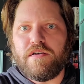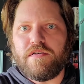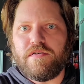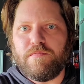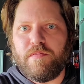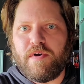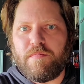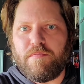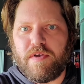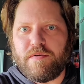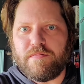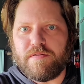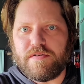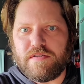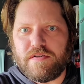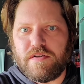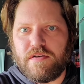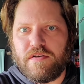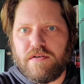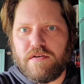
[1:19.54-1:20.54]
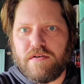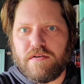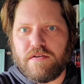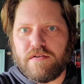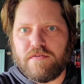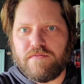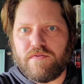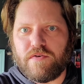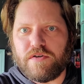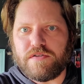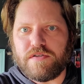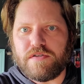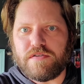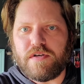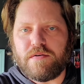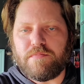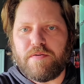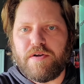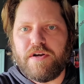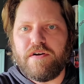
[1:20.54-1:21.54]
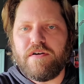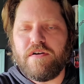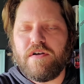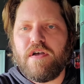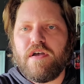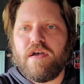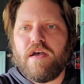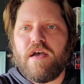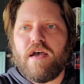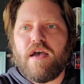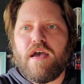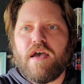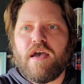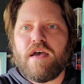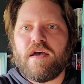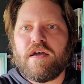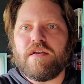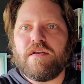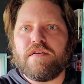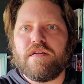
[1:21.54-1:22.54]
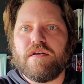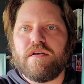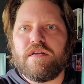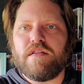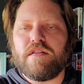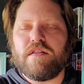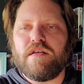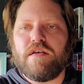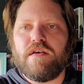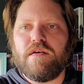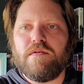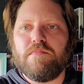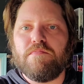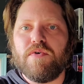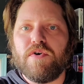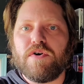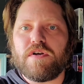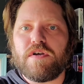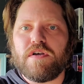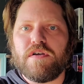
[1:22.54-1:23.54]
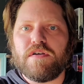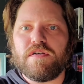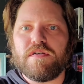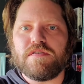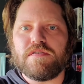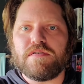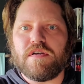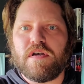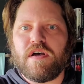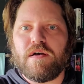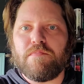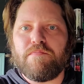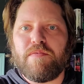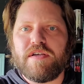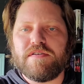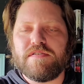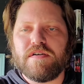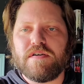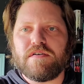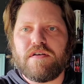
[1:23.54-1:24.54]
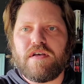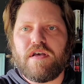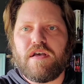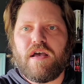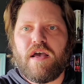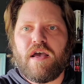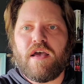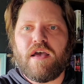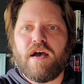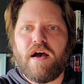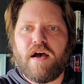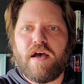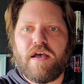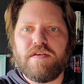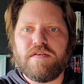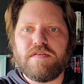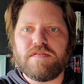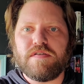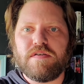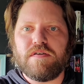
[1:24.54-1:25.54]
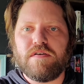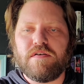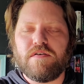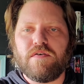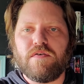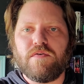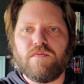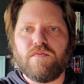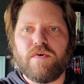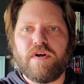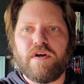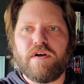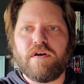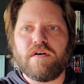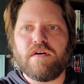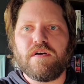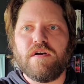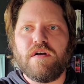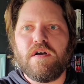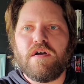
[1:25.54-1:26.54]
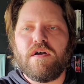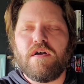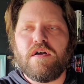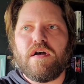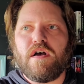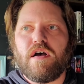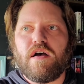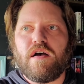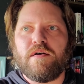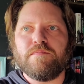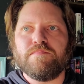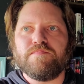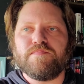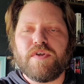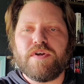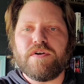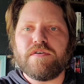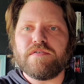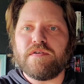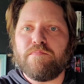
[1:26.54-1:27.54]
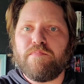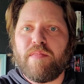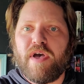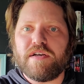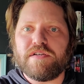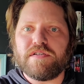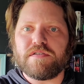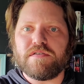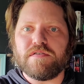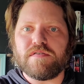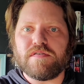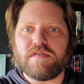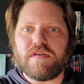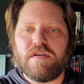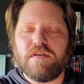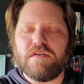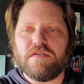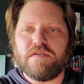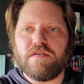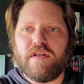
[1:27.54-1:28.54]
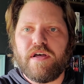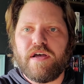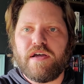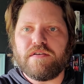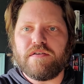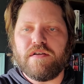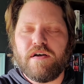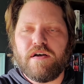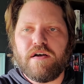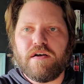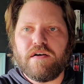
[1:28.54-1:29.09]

You might be able to see fortress up here, and the book is basically a heist where there is a magical seal that